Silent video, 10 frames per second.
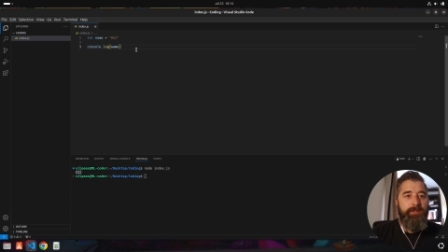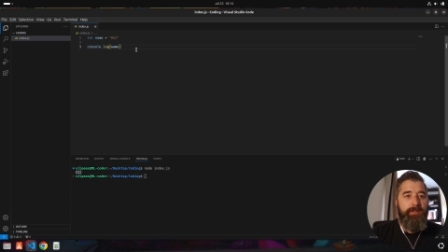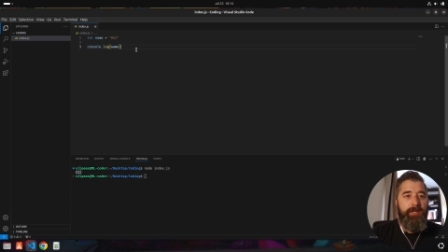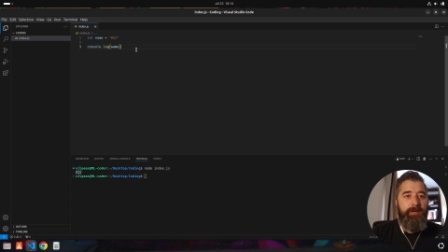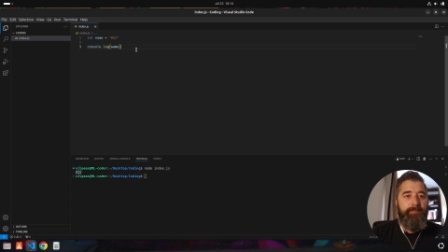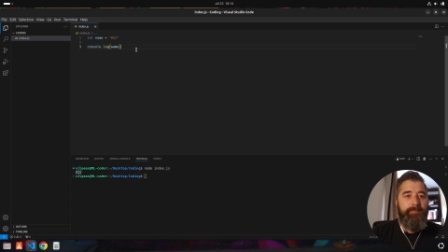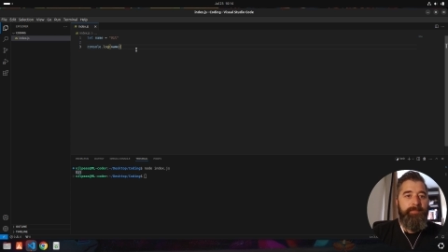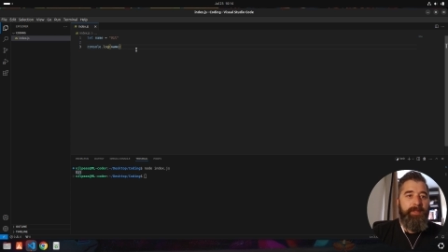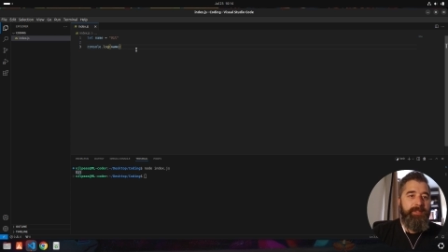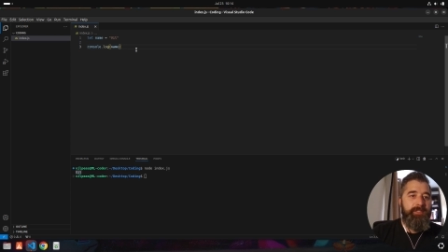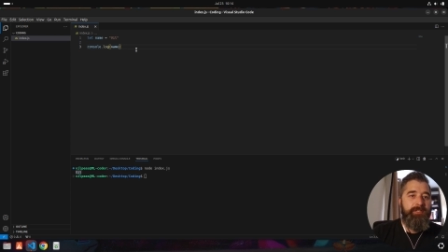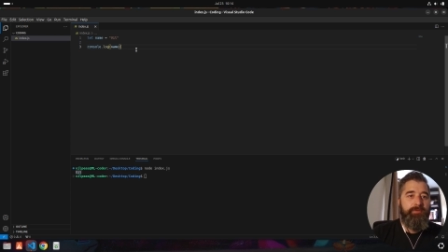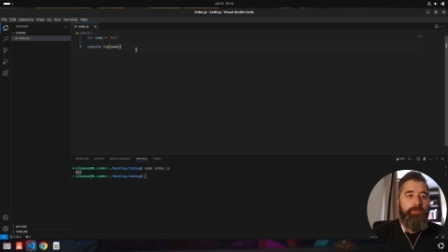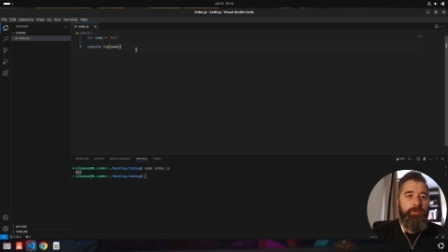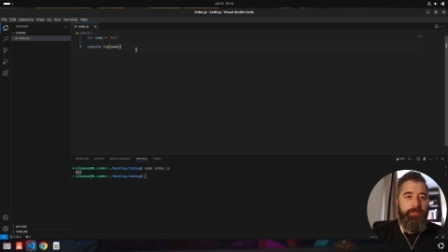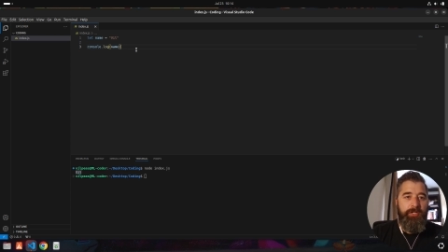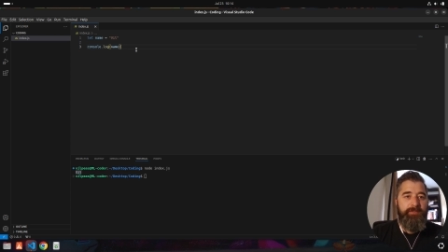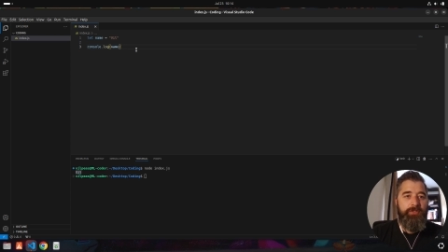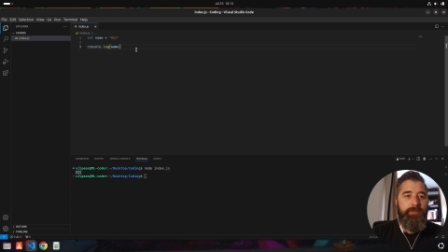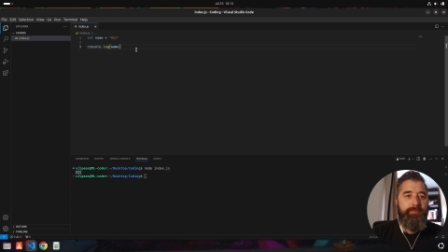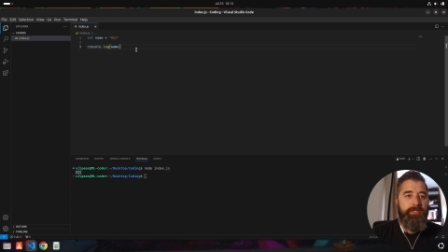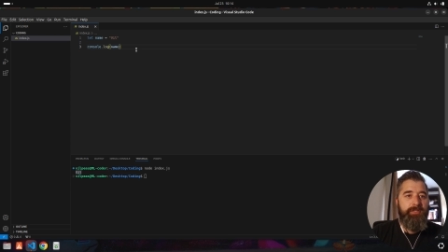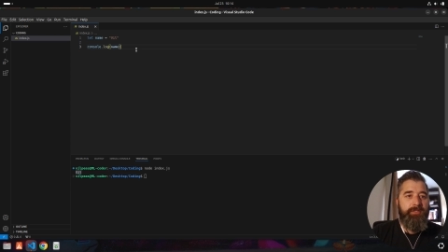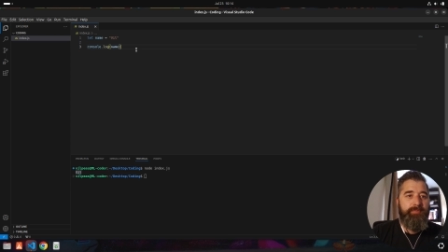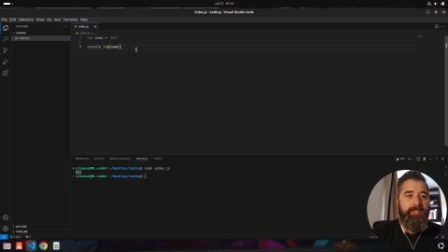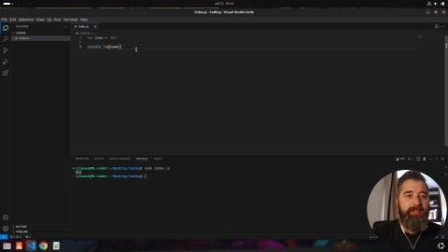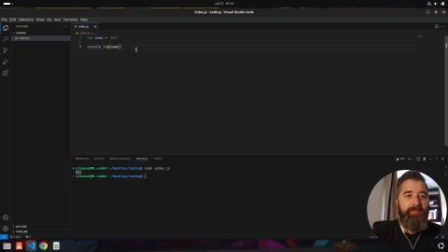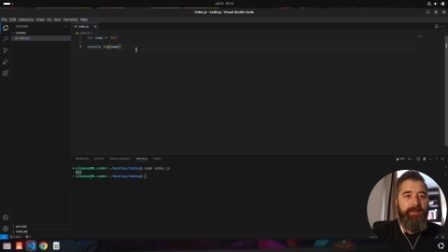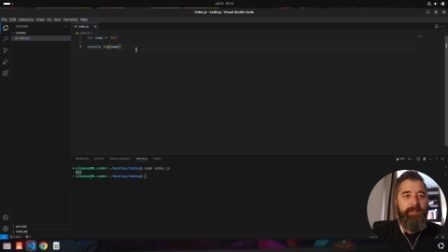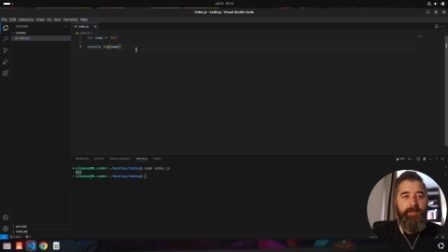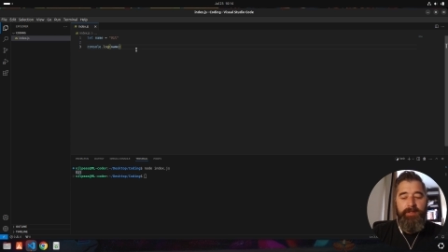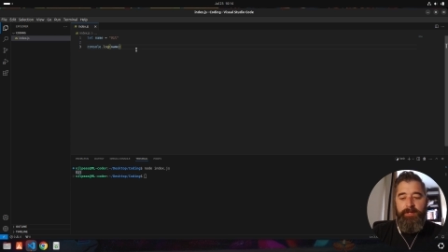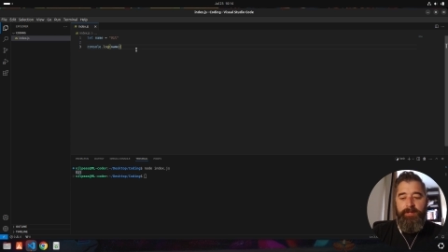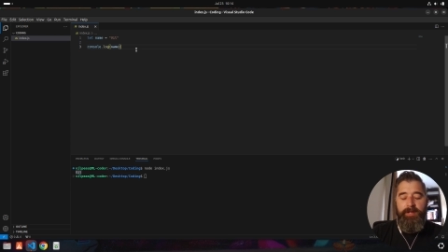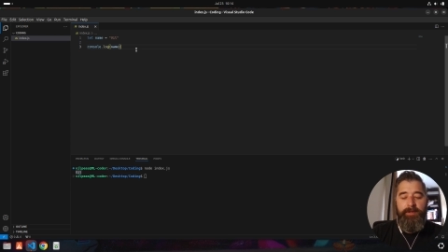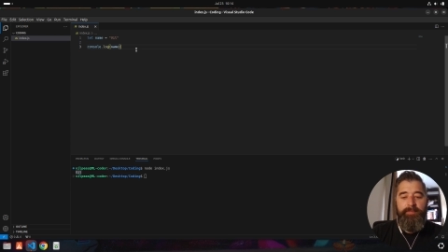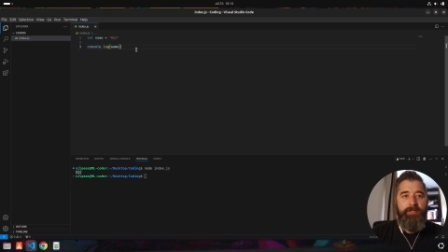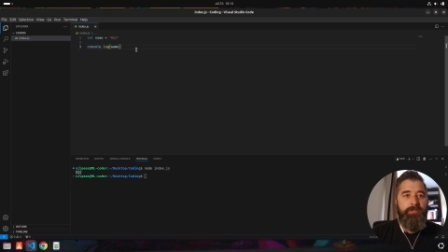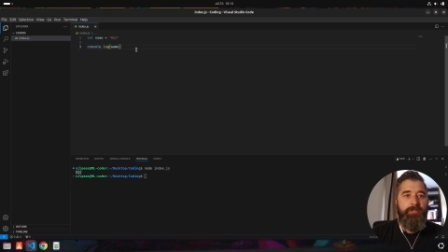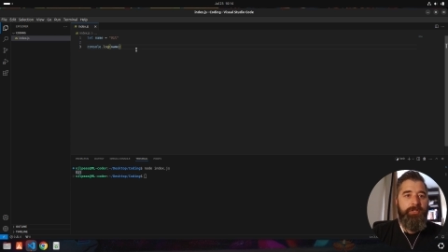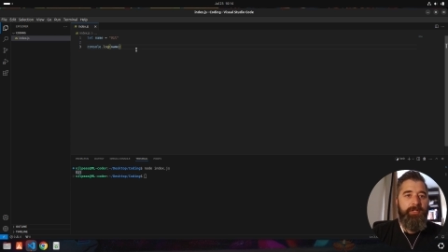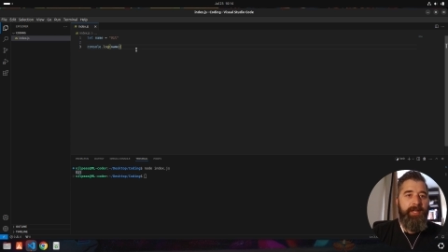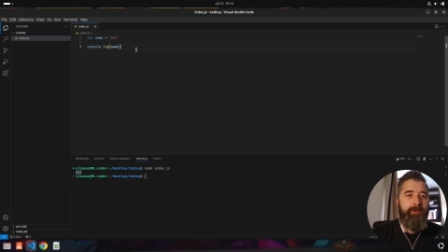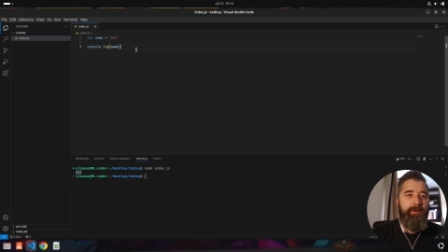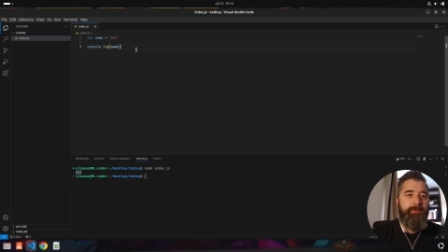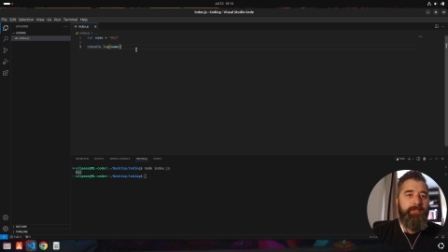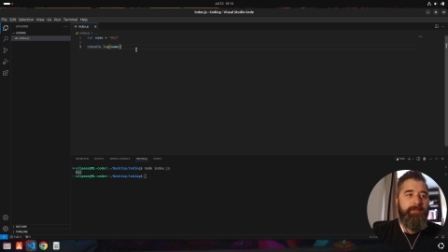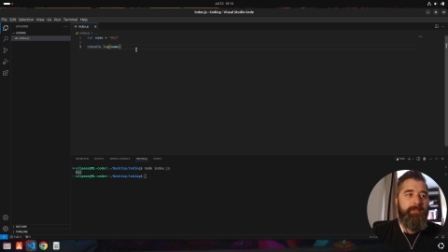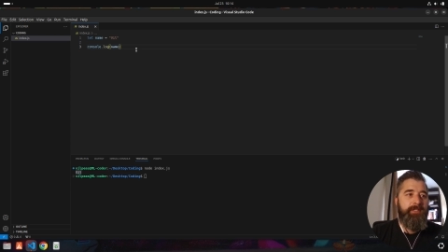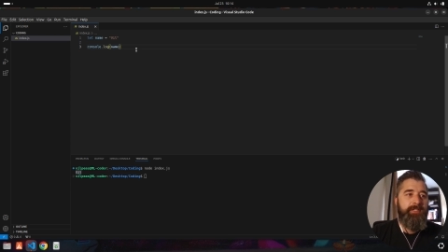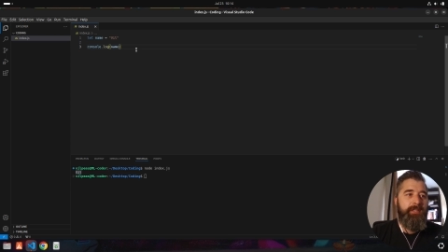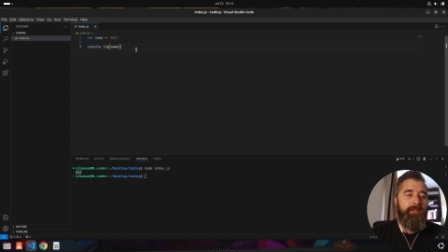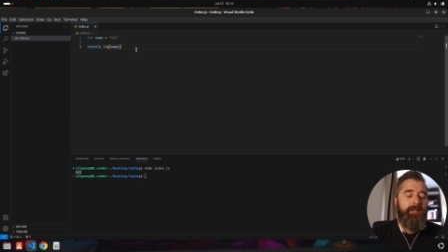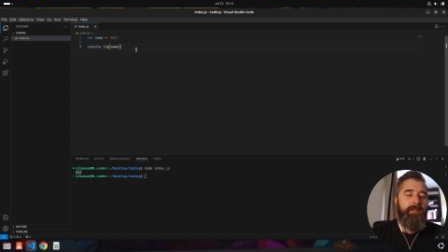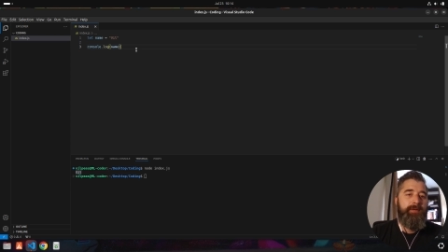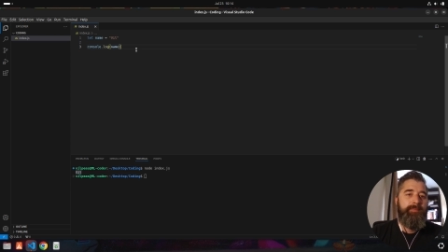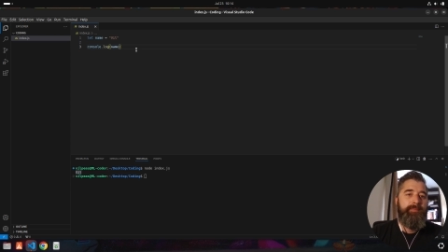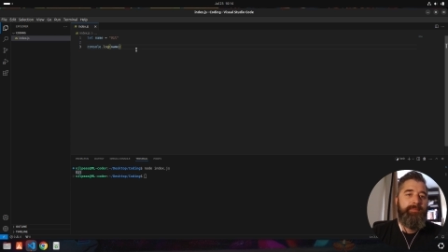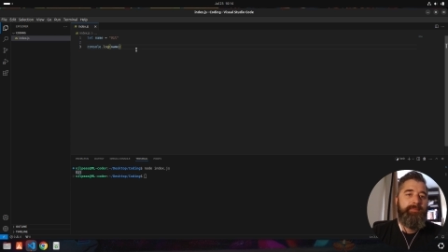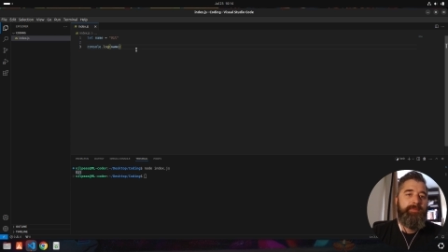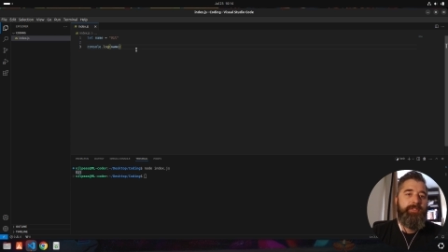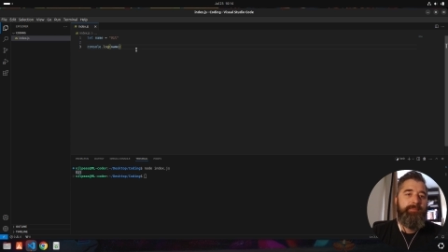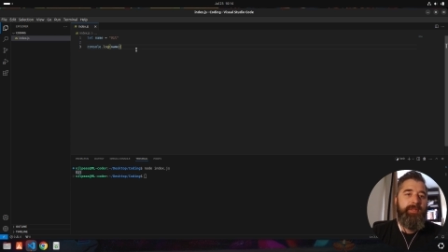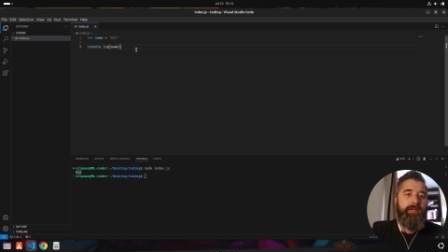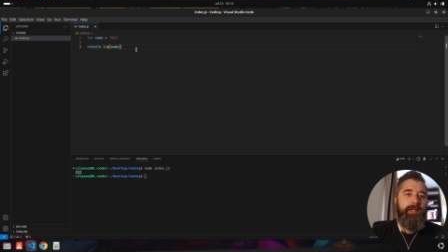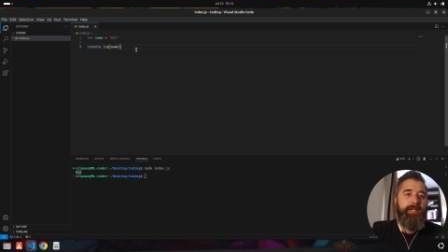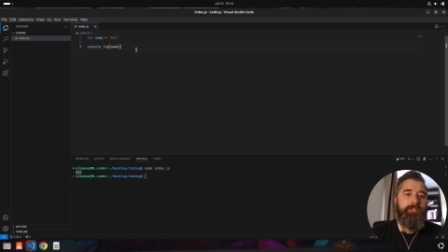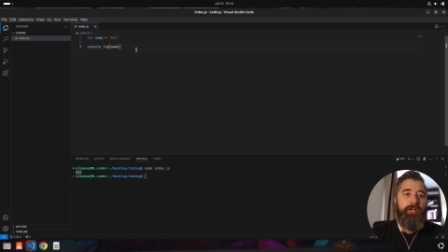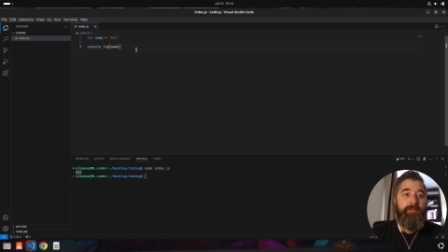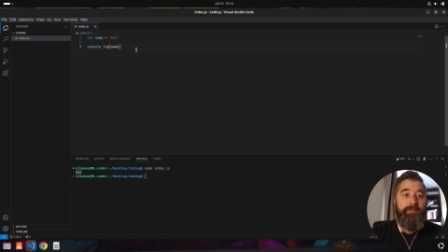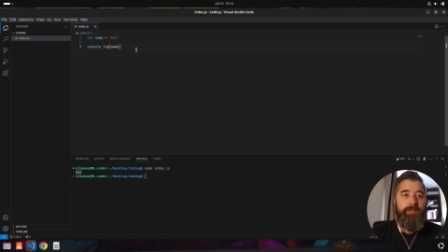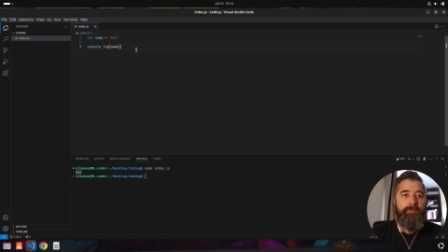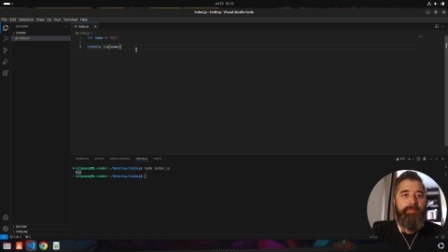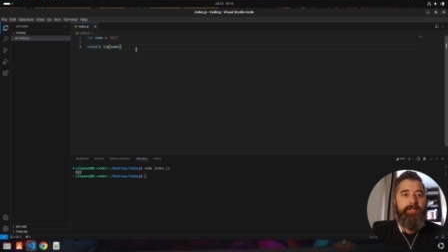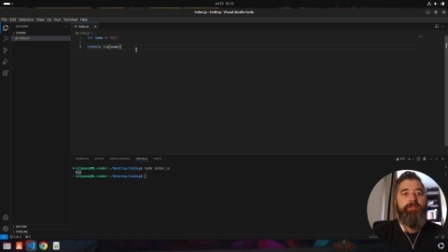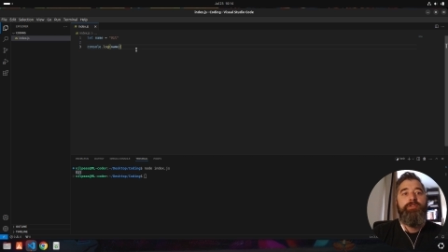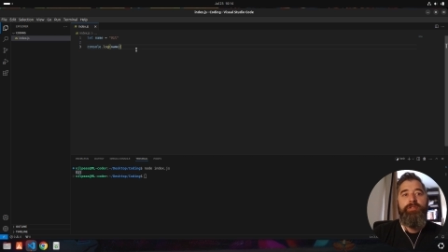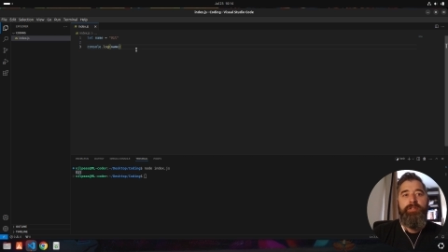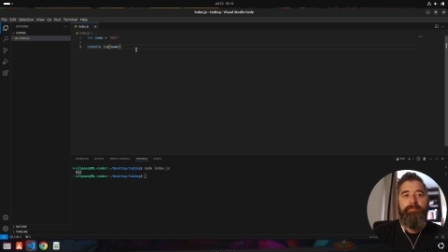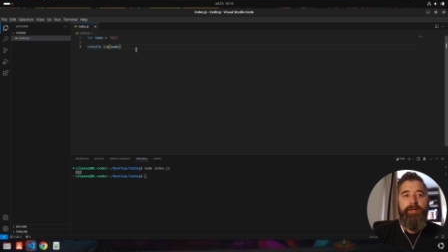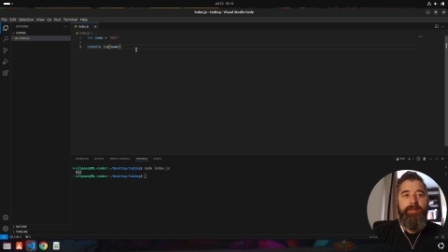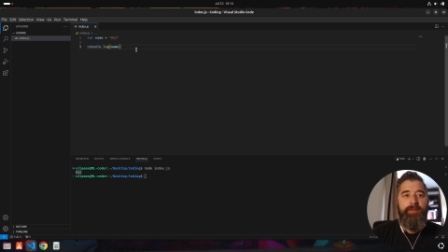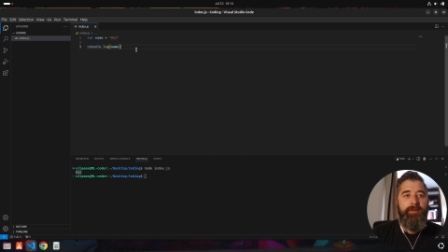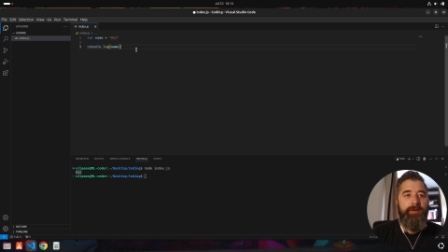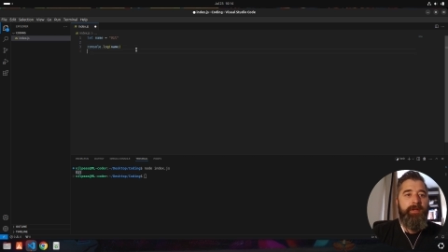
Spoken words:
and this is more JavaScript specific, because you couldn't get away with doing this in something like Java, but you could in Python.